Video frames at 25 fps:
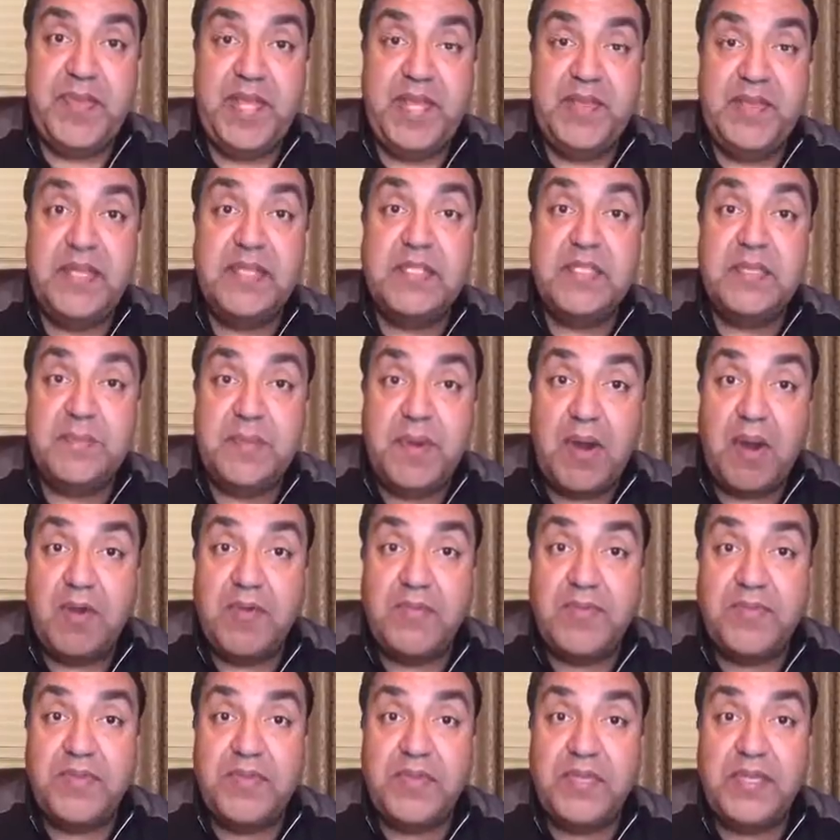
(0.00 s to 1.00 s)
And that's a
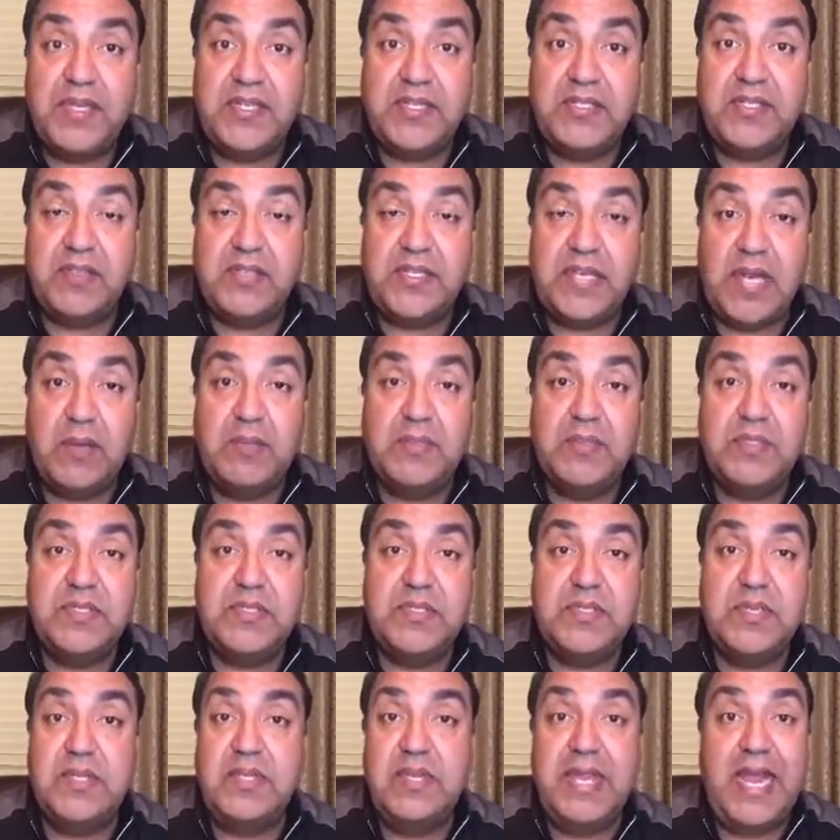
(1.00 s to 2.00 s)
powerful thing. So that
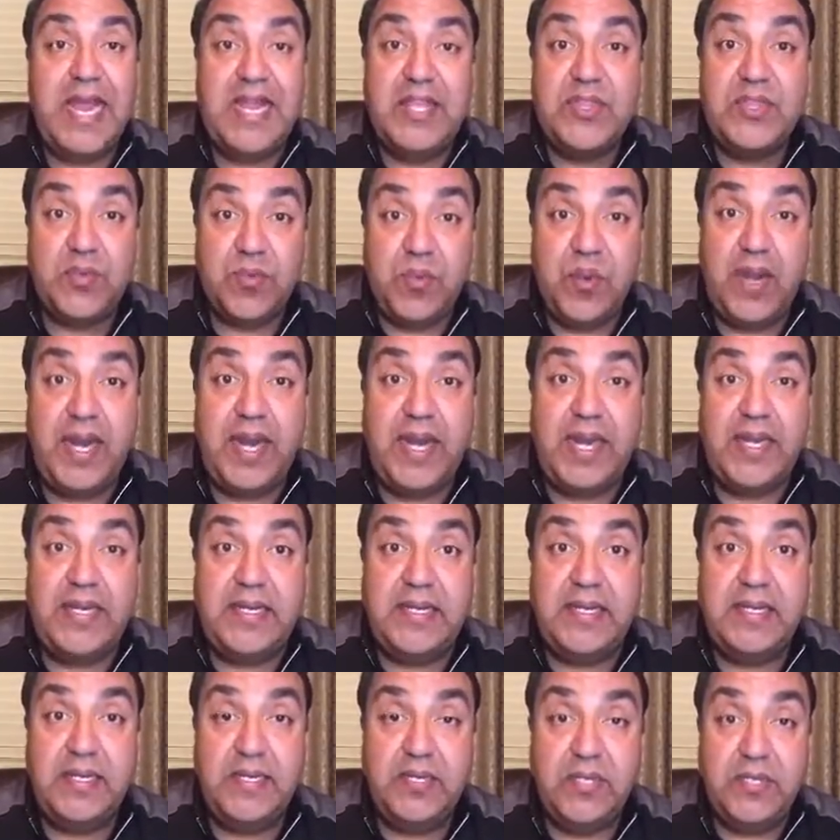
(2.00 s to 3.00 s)
was in 8th
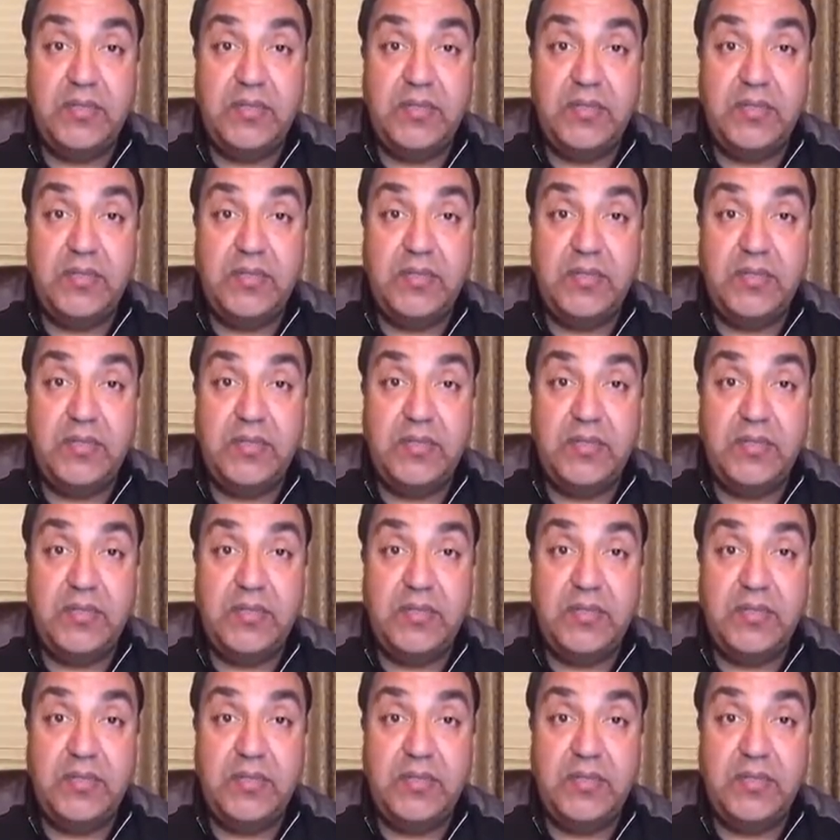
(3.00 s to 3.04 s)
grade,